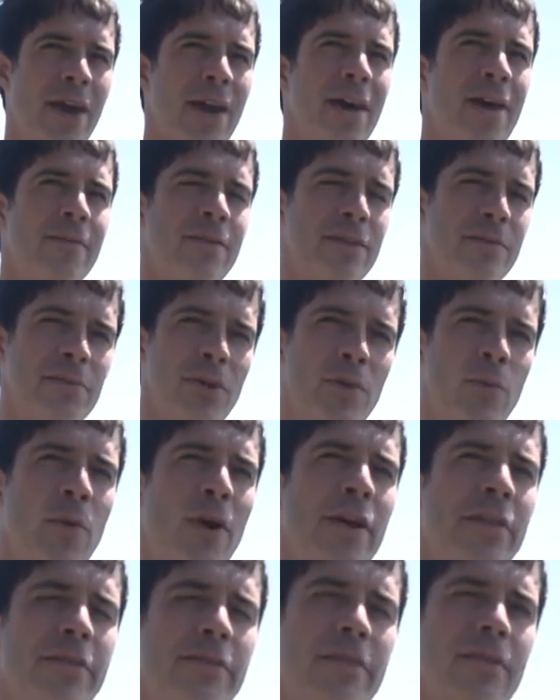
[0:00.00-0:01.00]
have in the
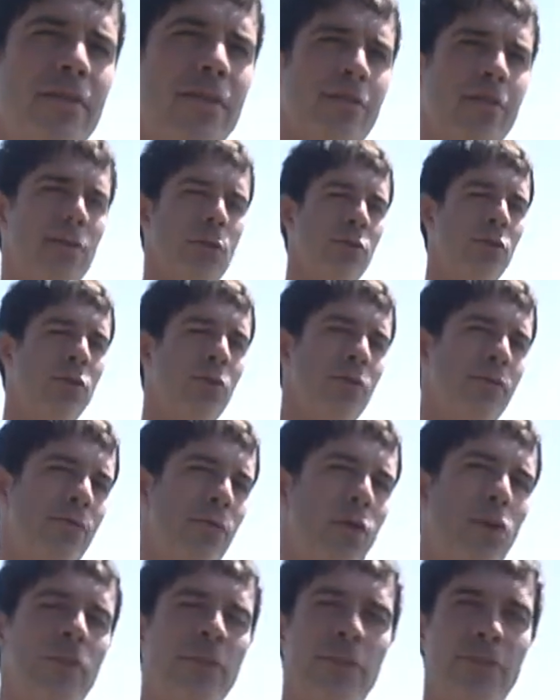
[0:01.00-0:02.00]
Midwest, so you could
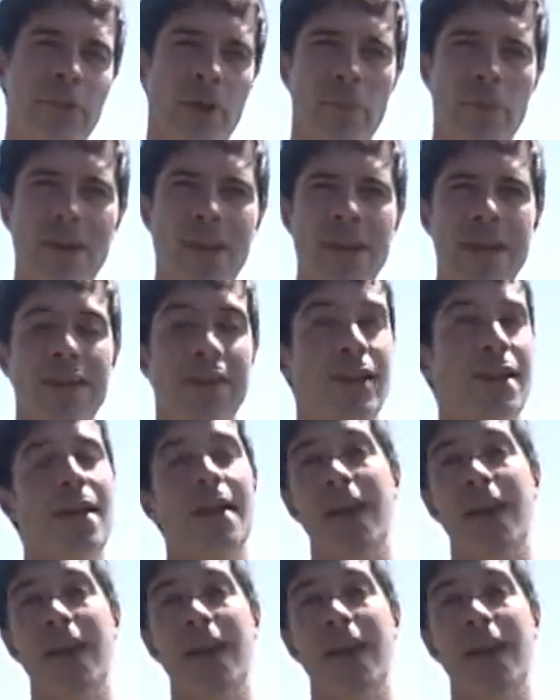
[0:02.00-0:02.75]
avoid the summer heat